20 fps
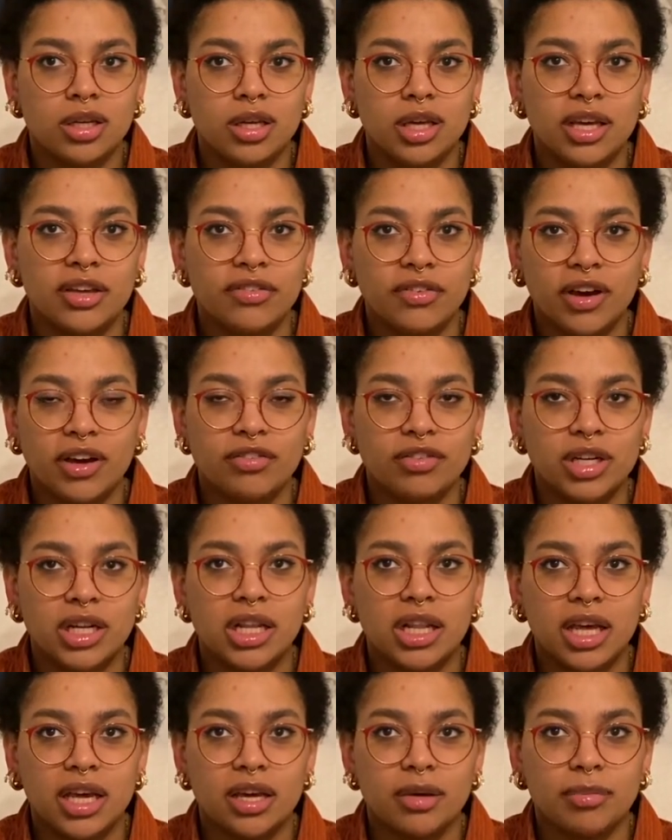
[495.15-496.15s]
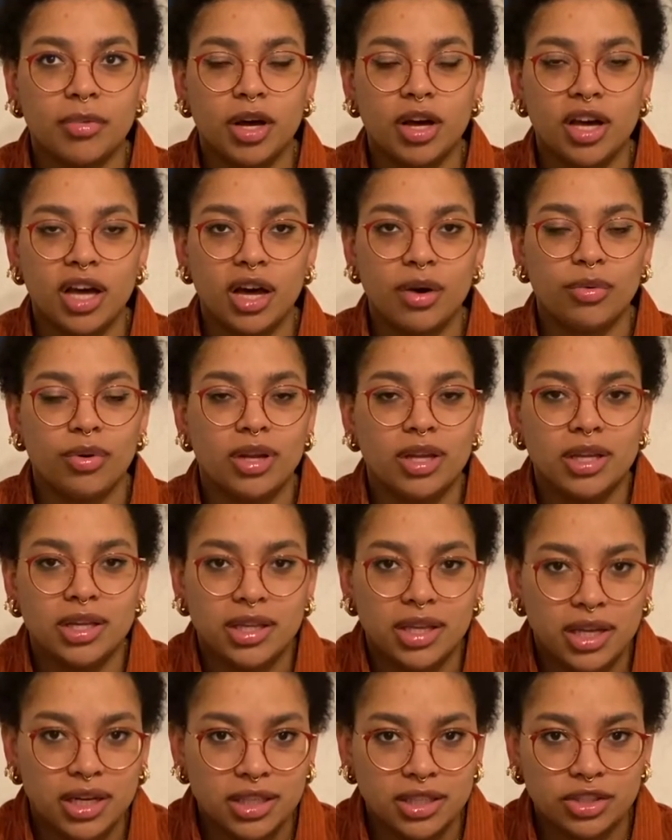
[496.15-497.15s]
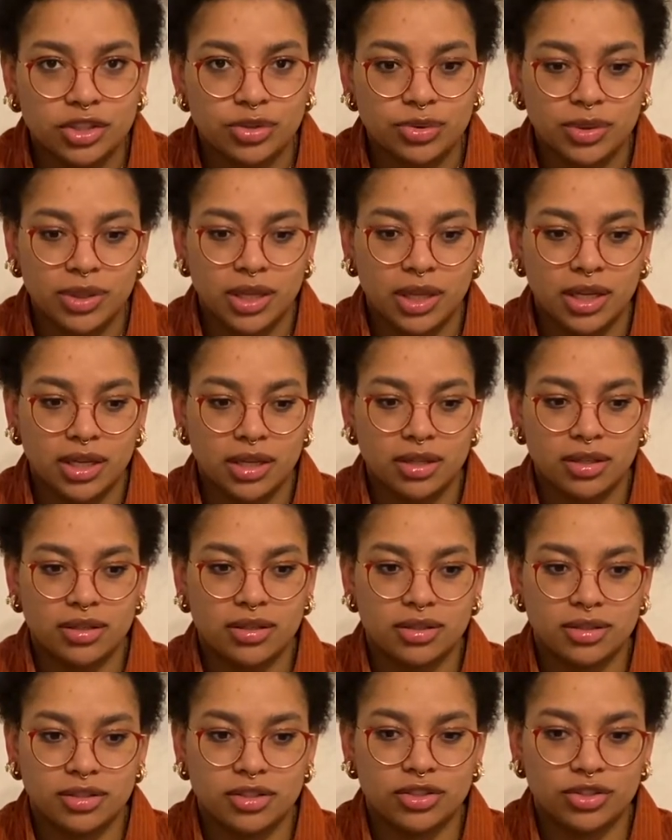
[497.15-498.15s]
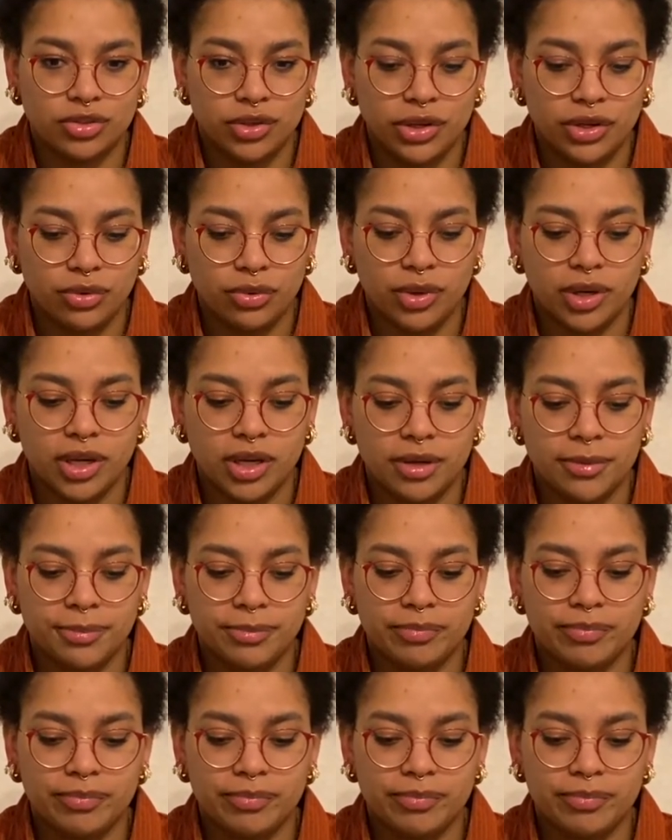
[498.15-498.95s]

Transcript: if I really like a manga, I want like get into it like straight away.